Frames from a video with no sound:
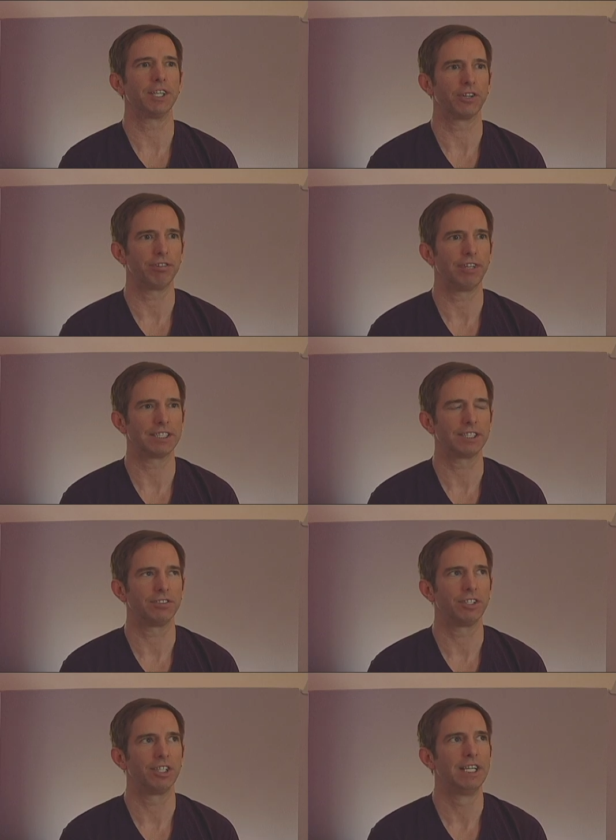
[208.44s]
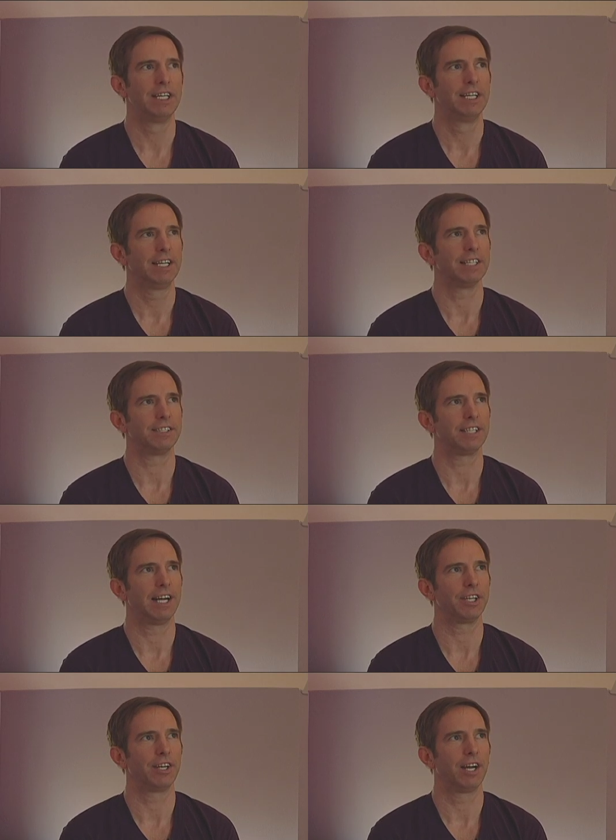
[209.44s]
Yoga Festival is
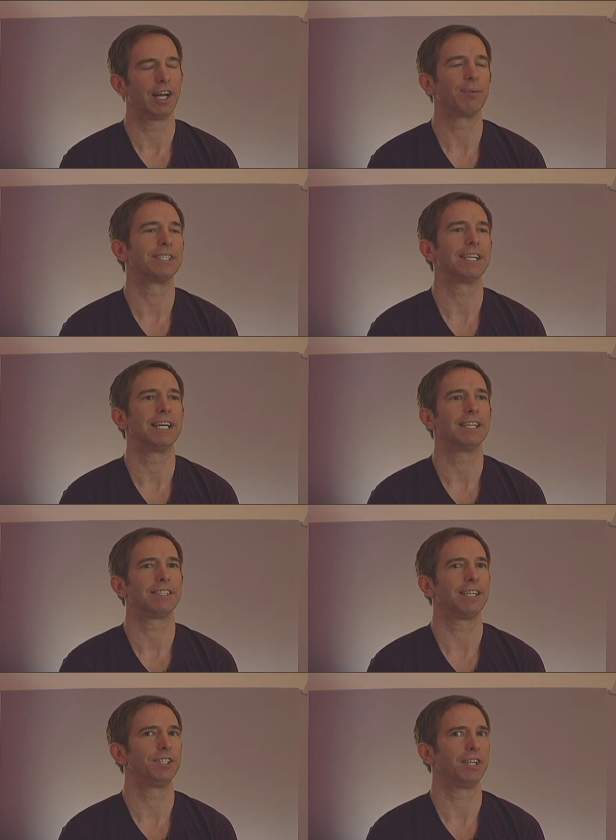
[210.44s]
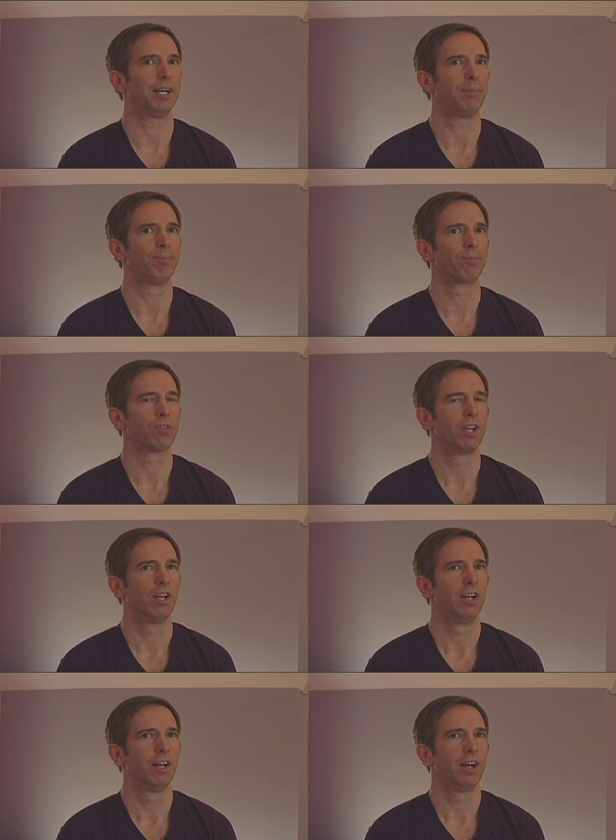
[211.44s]
that Iowa City has such a,
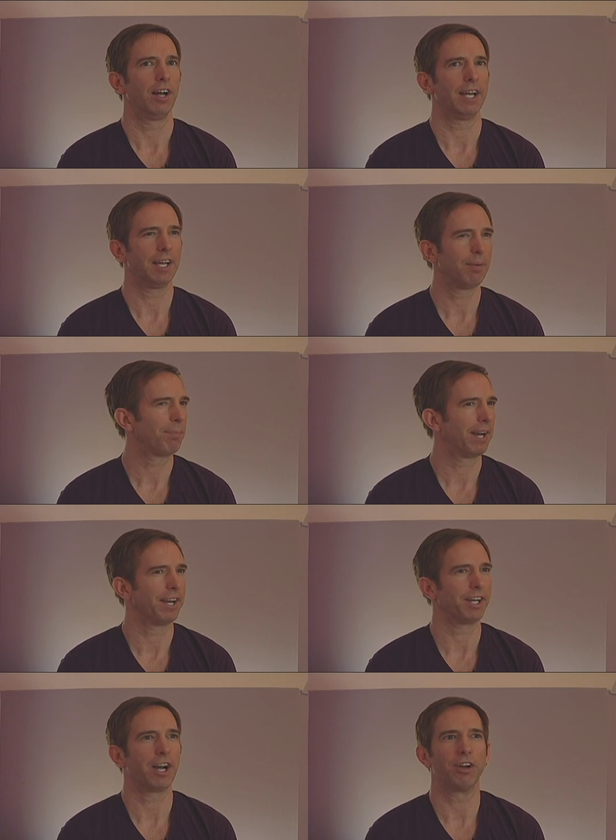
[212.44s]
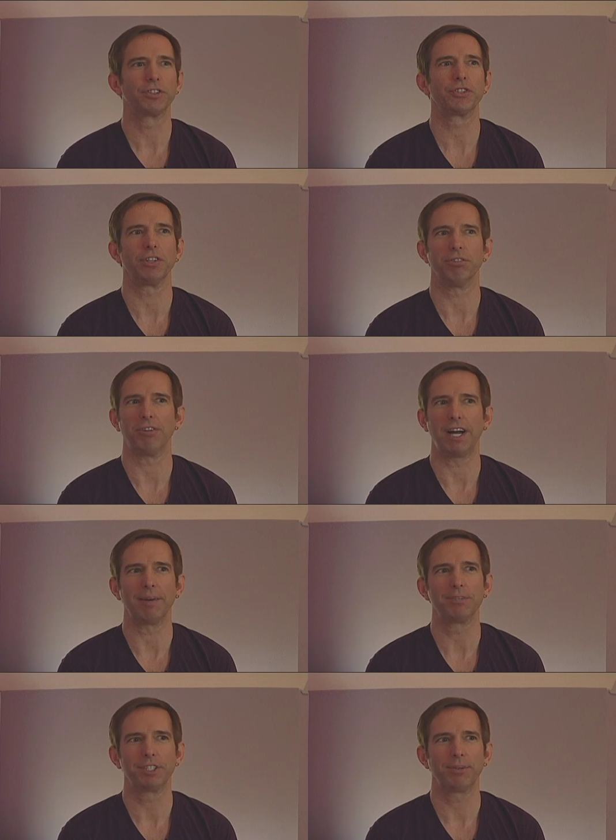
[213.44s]
a hip kind of cultural
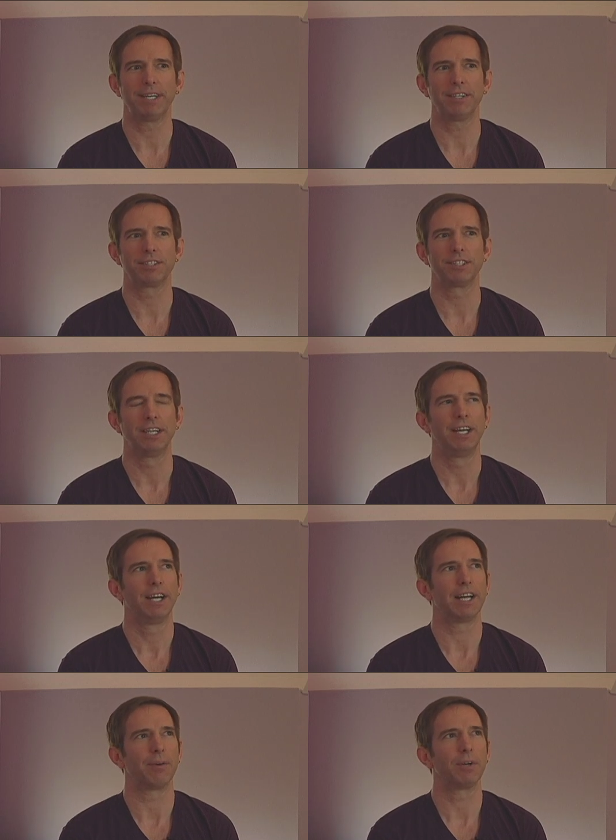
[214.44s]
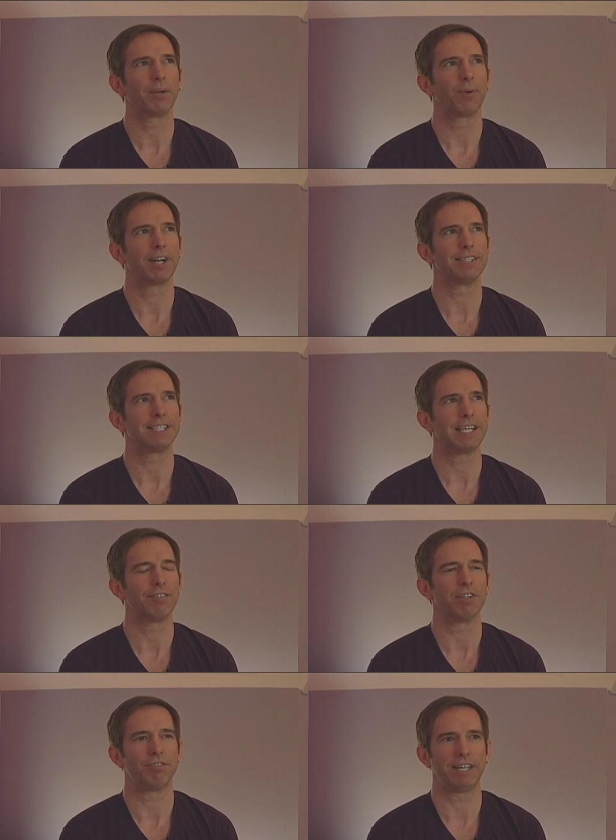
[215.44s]
vibe to it. And I really wanted to
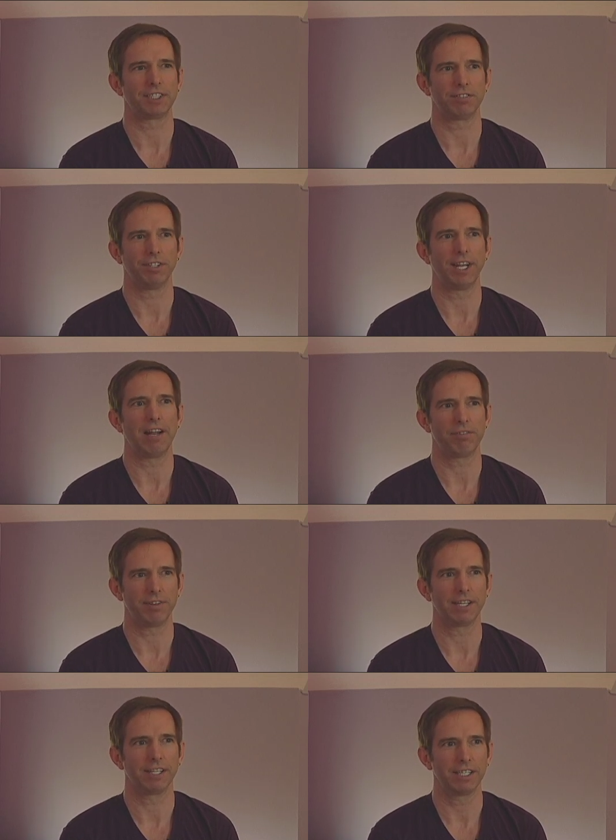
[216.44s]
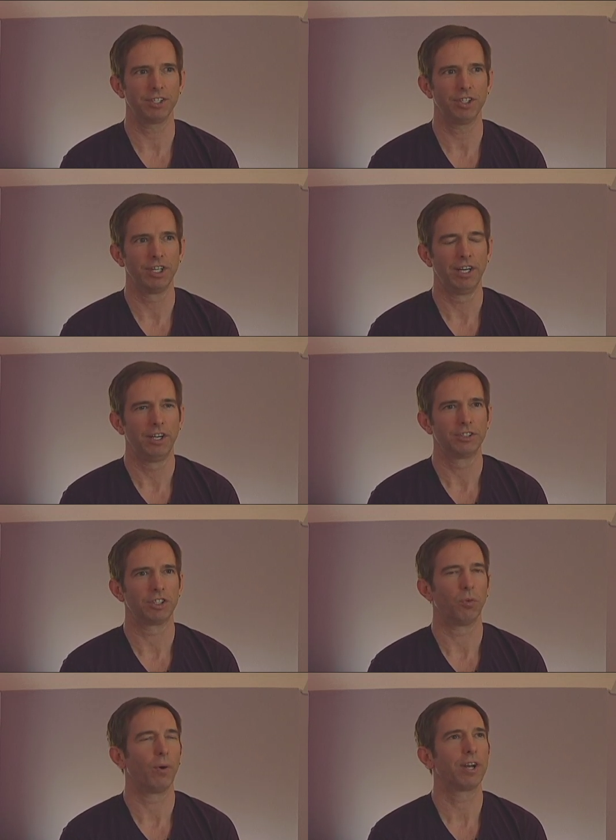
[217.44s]
give the festival that feeling.
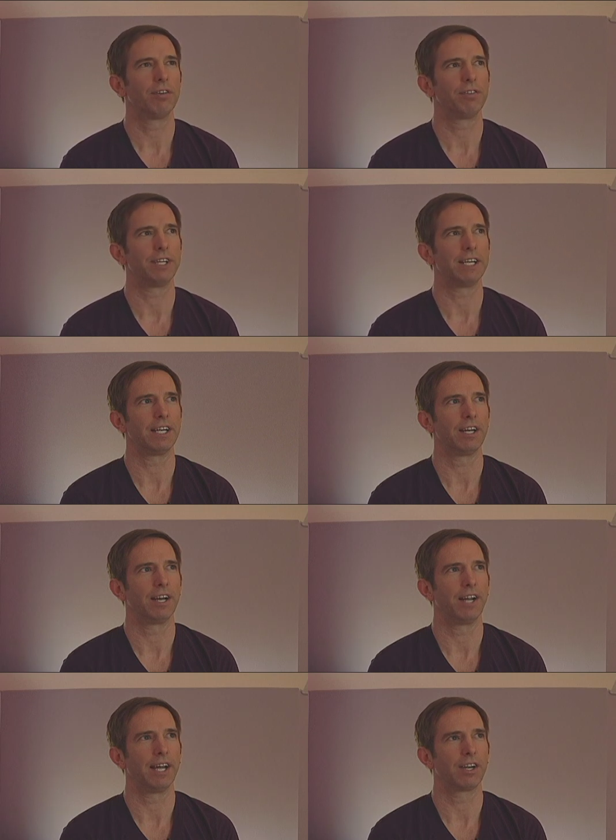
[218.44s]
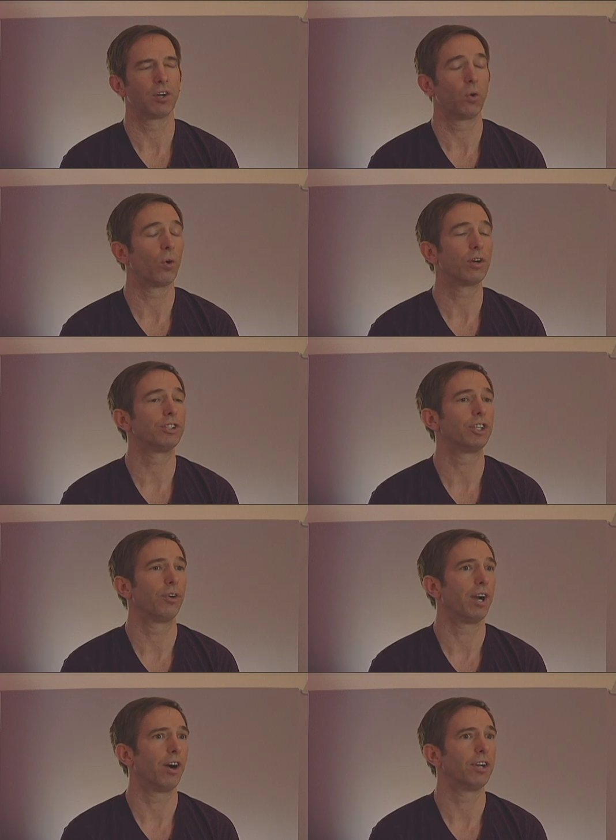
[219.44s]
So one of the like
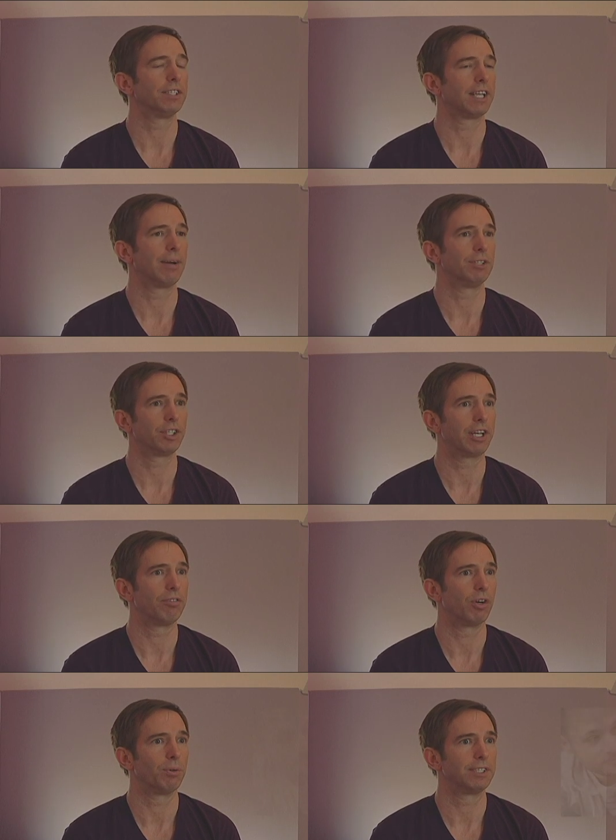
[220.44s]
cornerstone artists that I was looking for was